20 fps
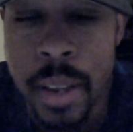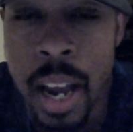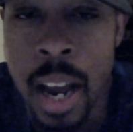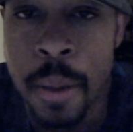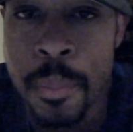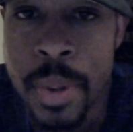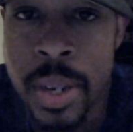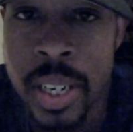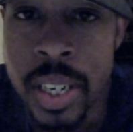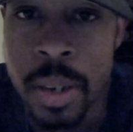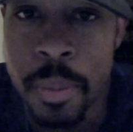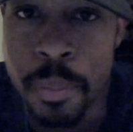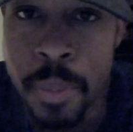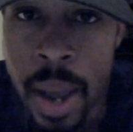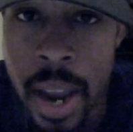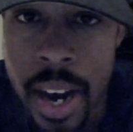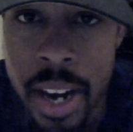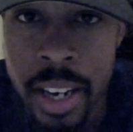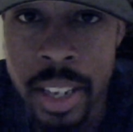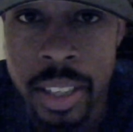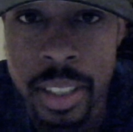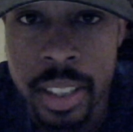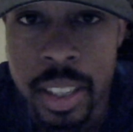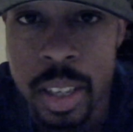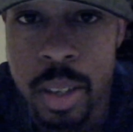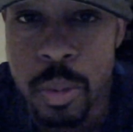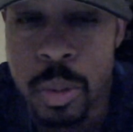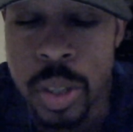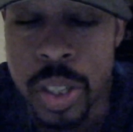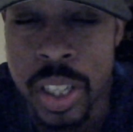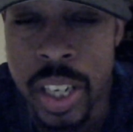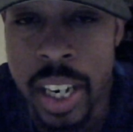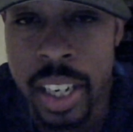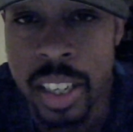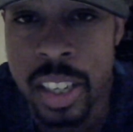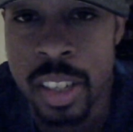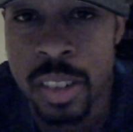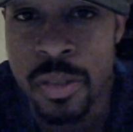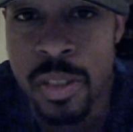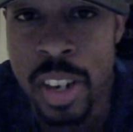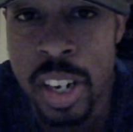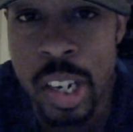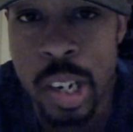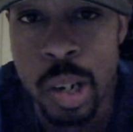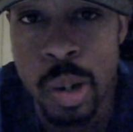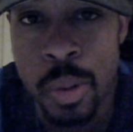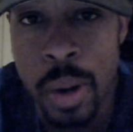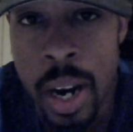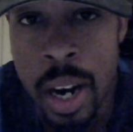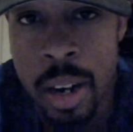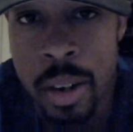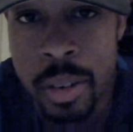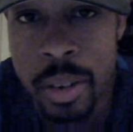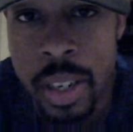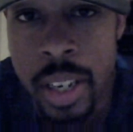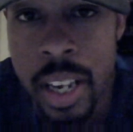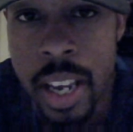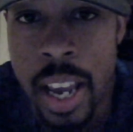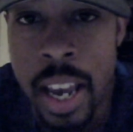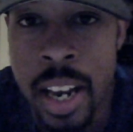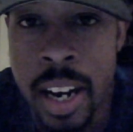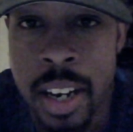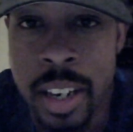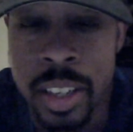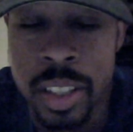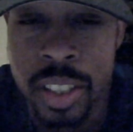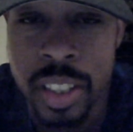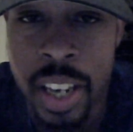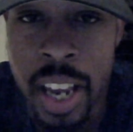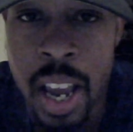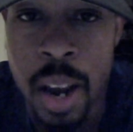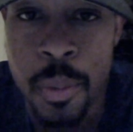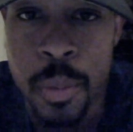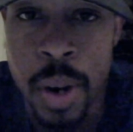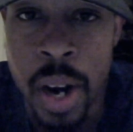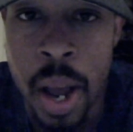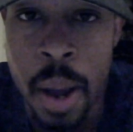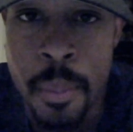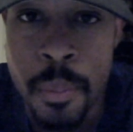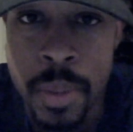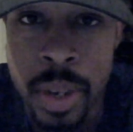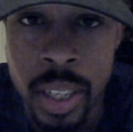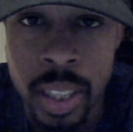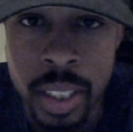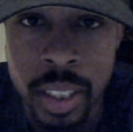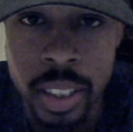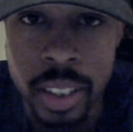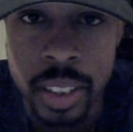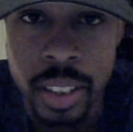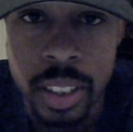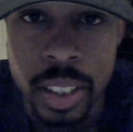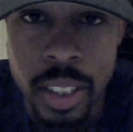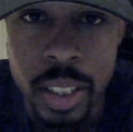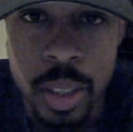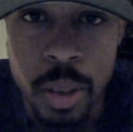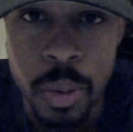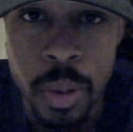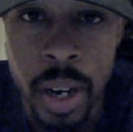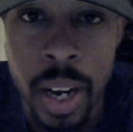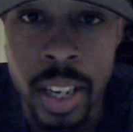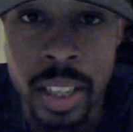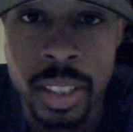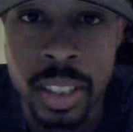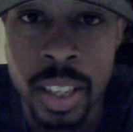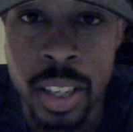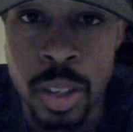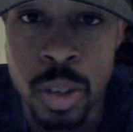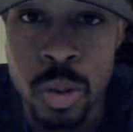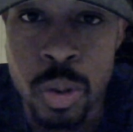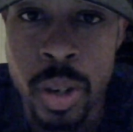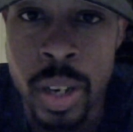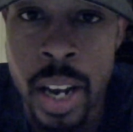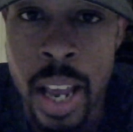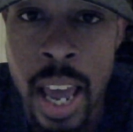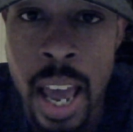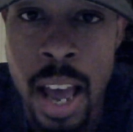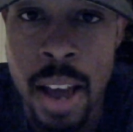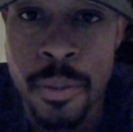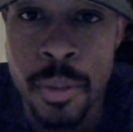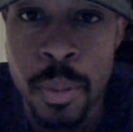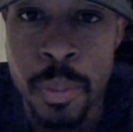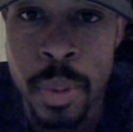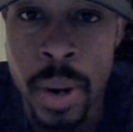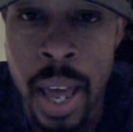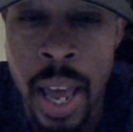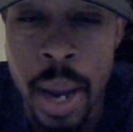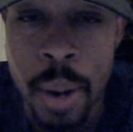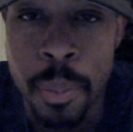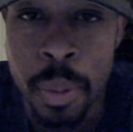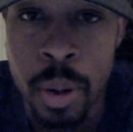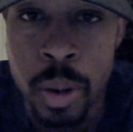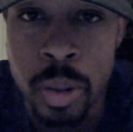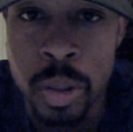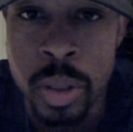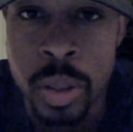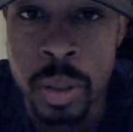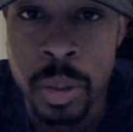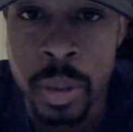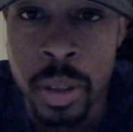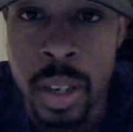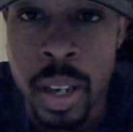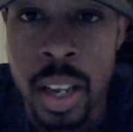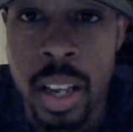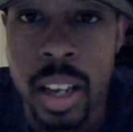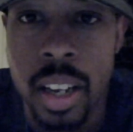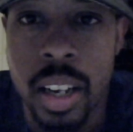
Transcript: I've been debating will check this video out and understand what I mean when I say you can have a black person